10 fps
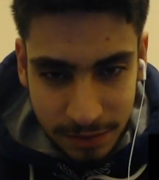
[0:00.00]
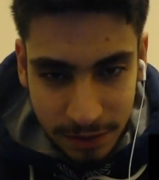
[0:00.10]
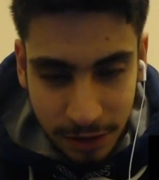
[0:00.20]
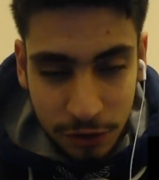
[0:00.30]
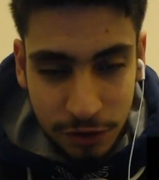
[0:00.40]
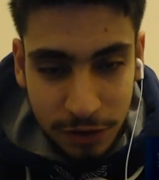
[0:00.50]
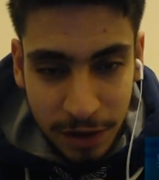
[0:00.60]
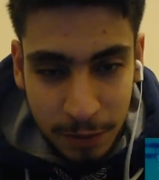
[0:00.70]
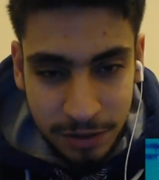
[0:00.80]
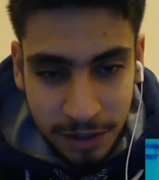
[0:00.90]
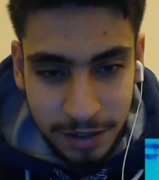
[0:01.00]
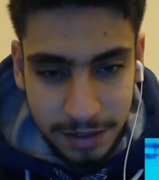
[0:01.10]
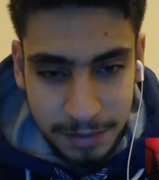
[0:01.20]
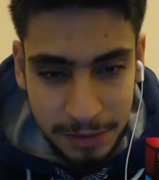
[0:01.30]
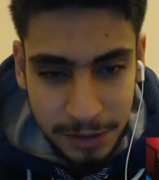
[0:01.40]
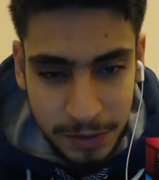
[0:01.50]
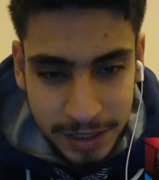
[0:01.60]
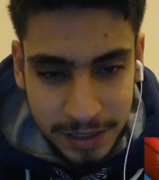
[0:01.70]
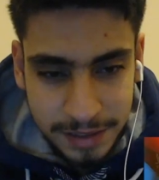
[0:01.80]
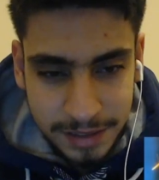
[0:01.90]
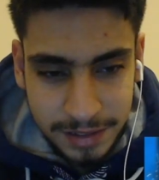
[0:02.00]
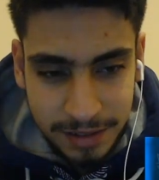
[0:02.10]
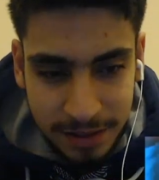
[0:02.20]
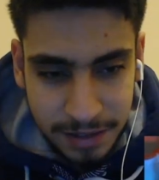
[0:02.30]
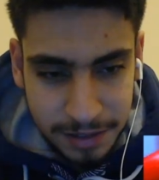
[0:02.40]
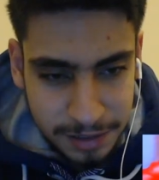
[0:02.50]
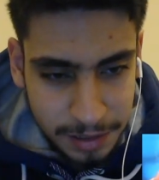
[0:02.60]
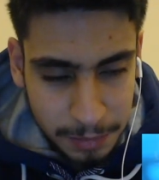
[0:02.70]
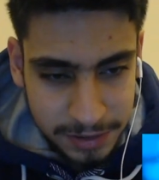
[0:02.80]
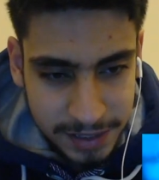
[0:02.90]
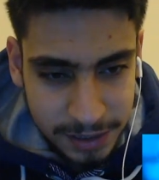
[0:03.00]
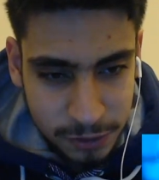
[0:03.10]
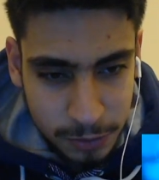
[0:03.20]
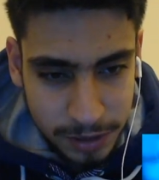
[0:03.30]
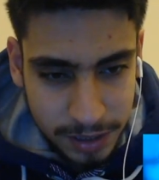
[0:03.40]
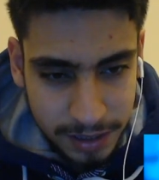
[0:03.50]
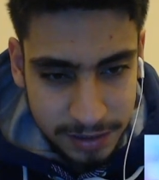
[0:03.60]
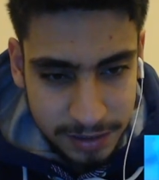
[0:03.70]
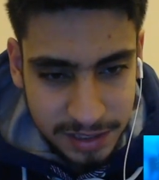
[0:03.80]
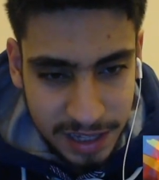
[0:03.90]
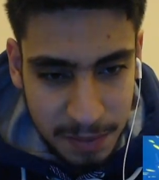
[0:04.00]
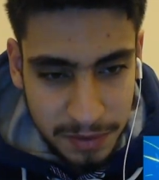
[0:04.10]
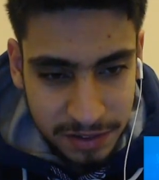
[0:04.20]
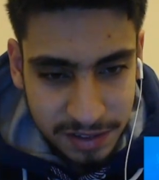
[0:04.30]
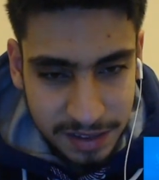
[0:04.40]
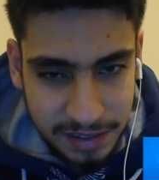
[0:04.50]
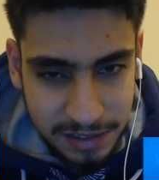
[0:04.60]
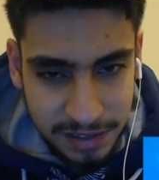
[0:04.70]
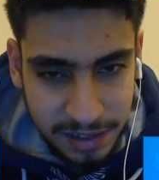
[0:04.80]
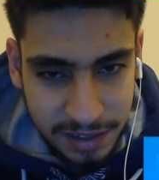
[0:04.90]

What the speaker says: Also, the fight was cut in the way. Let's make sure that Sabre versus Lancer.